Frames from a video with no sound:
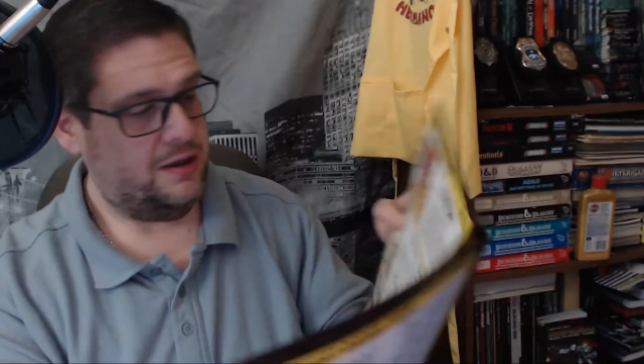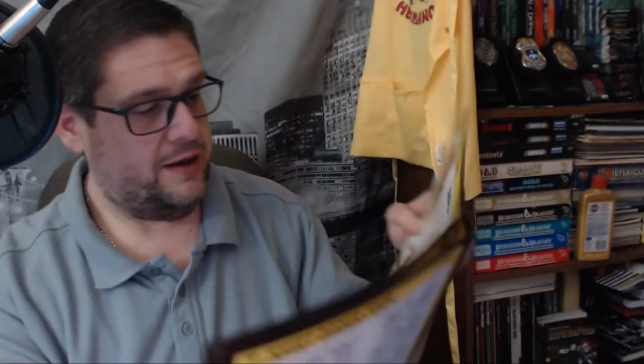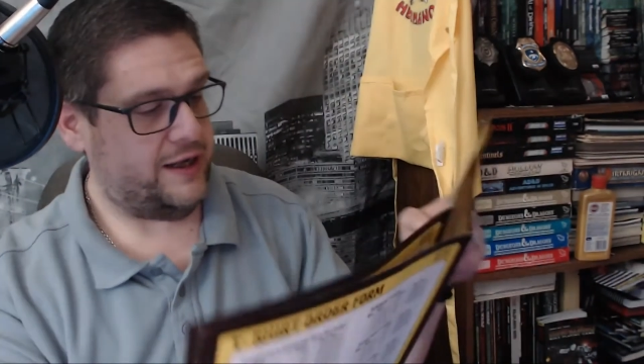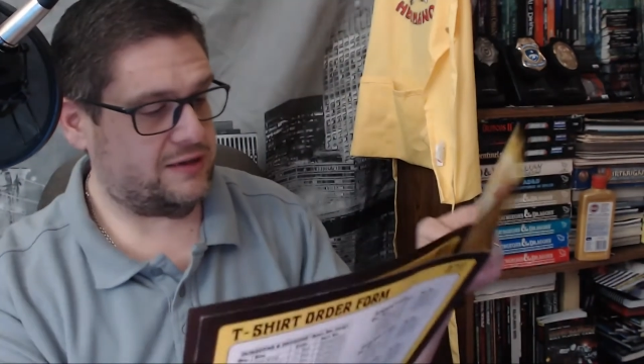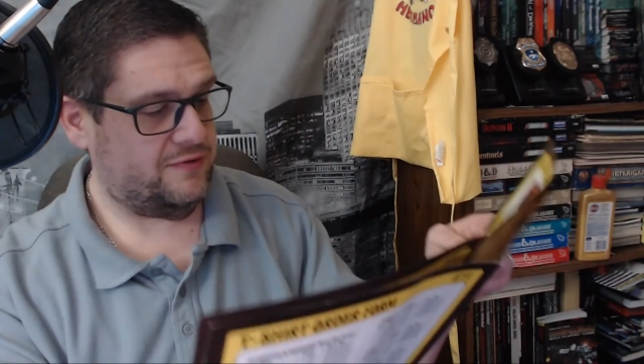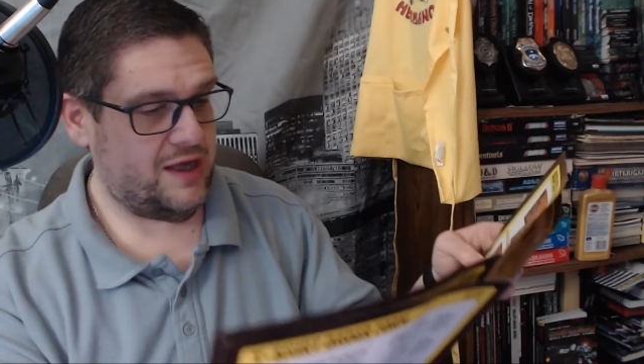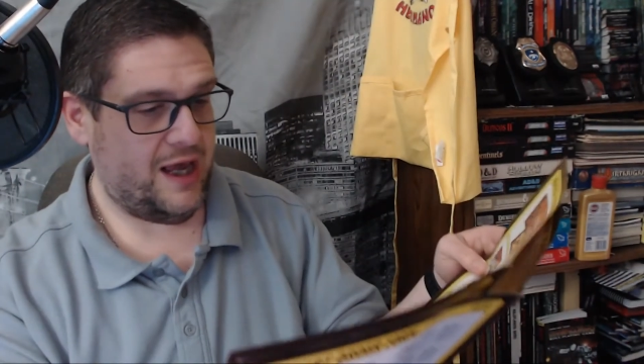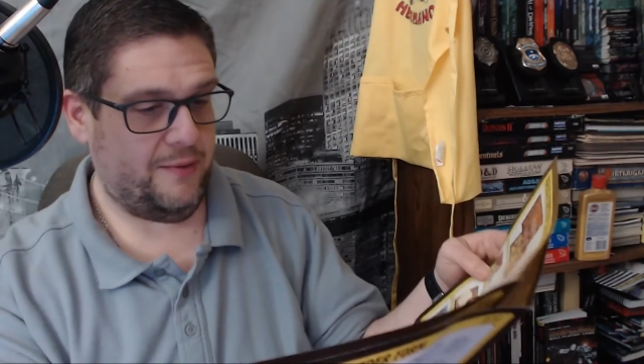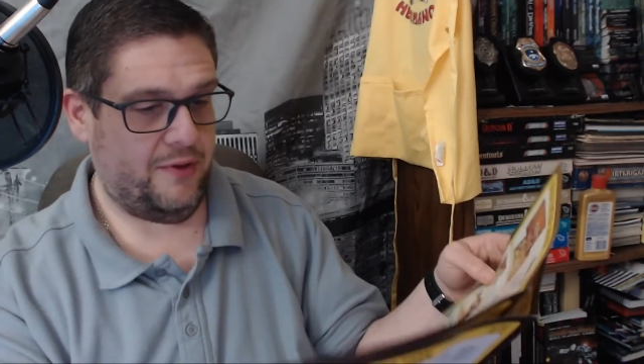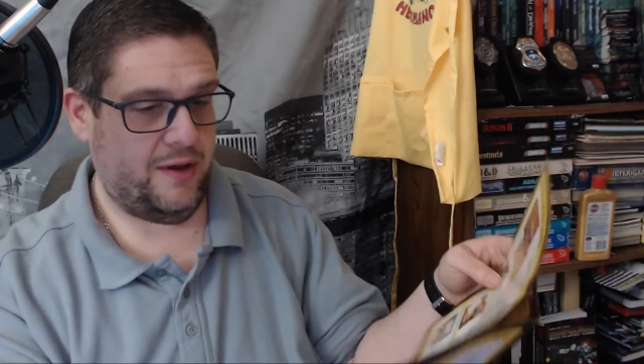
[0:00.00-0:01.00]
Knights of
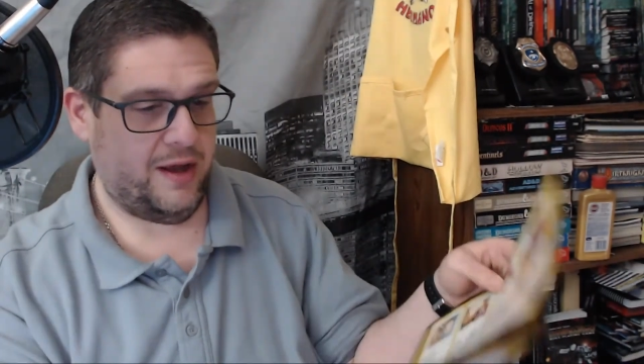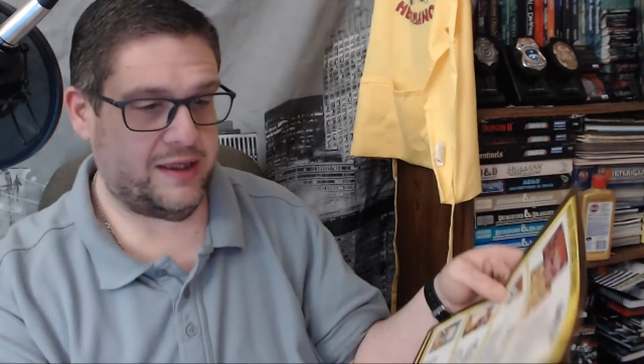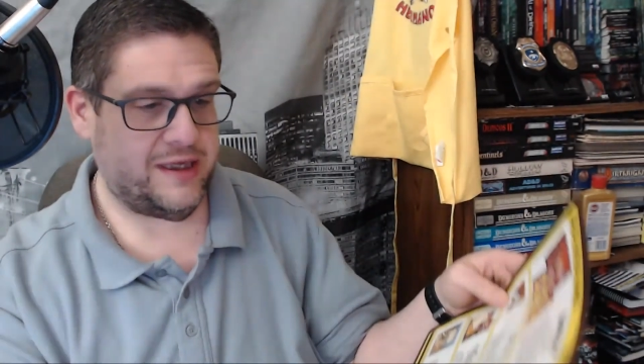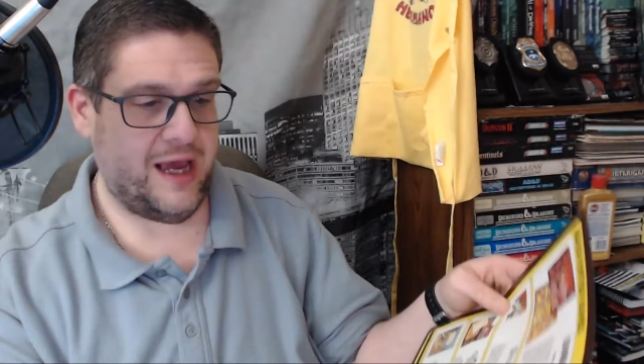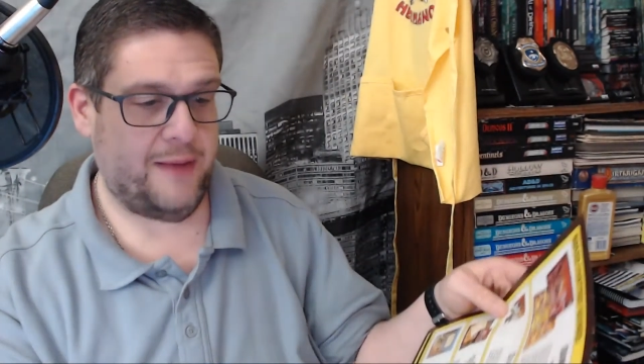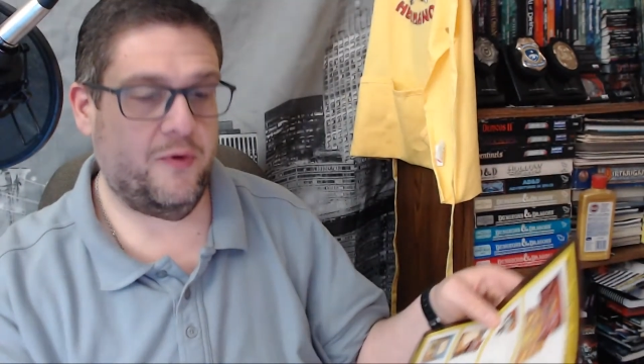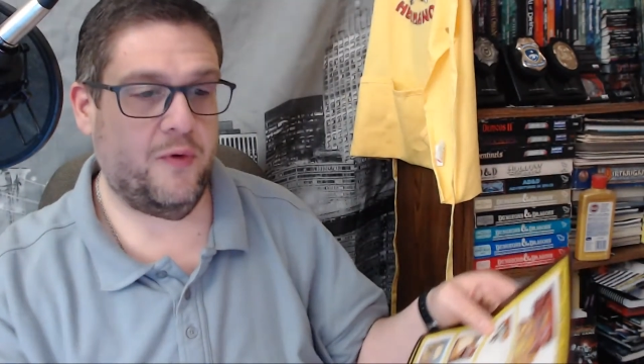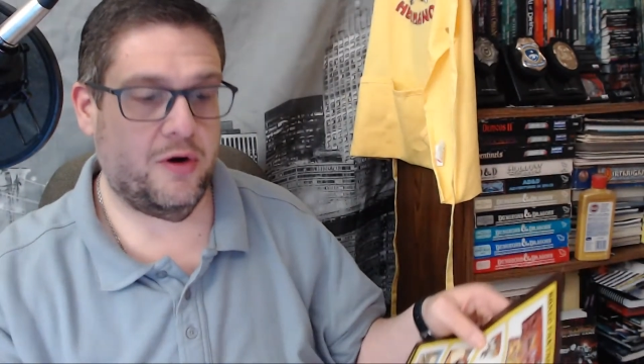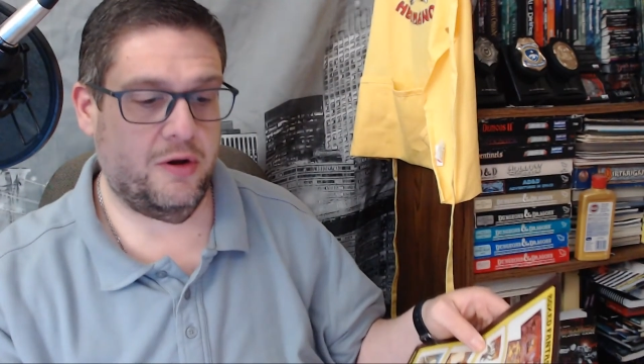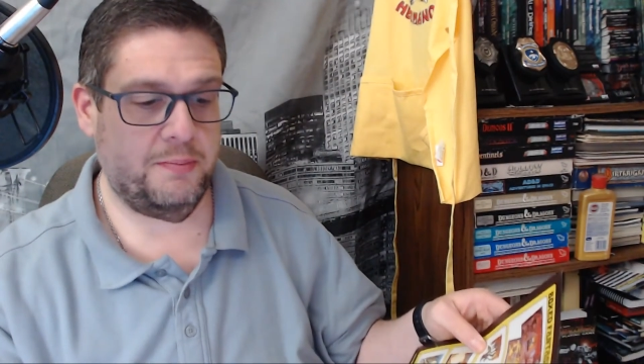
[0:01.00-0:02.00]
Camelot, Gamma
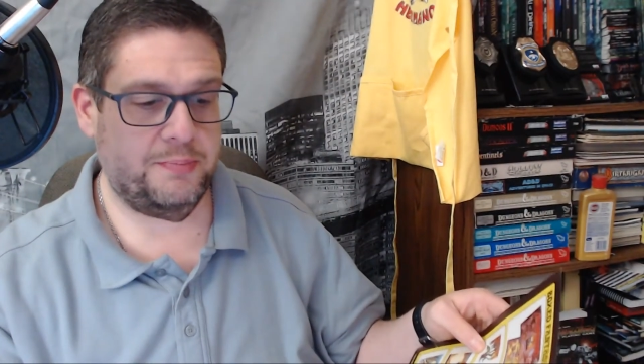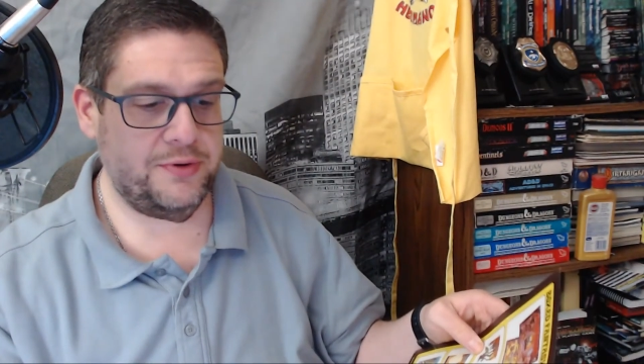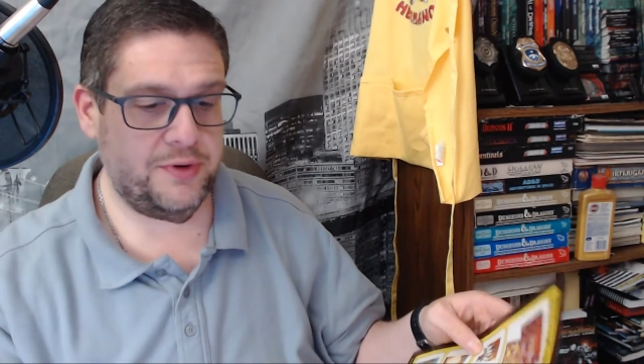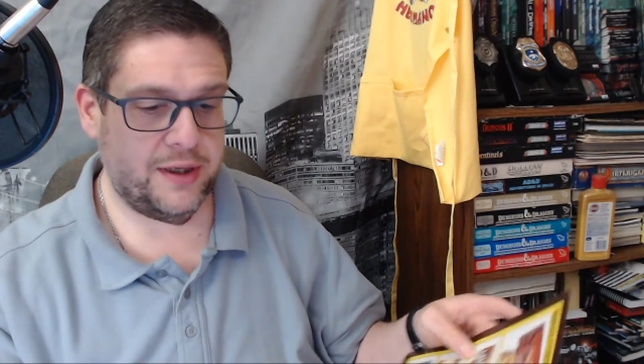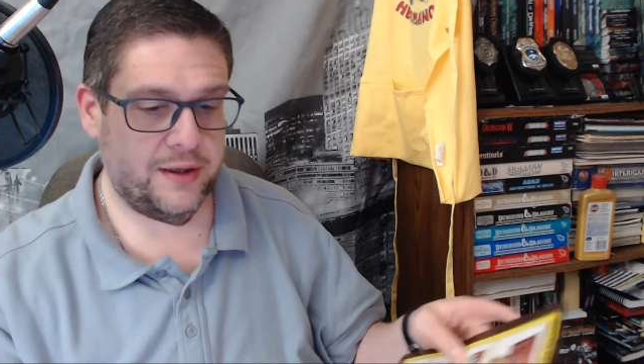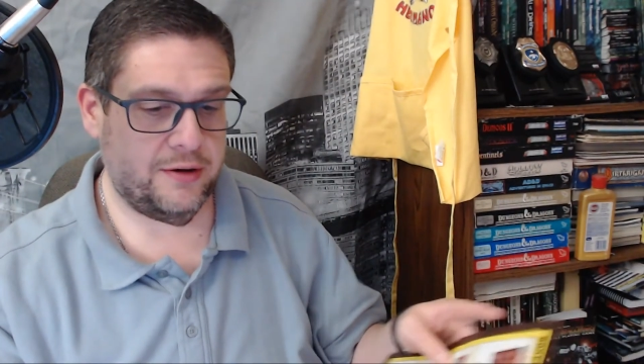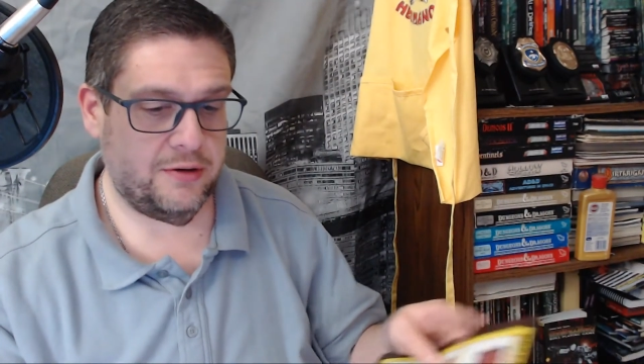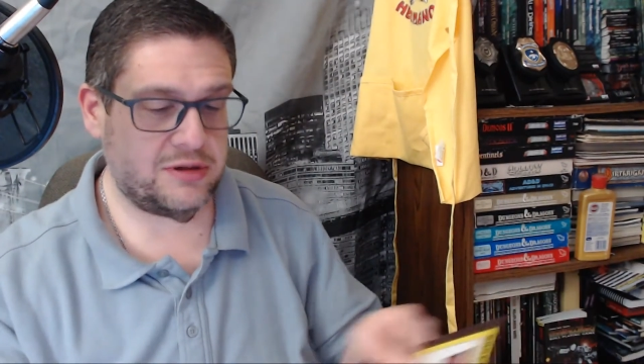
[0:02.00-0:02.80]
World, Boot Hill,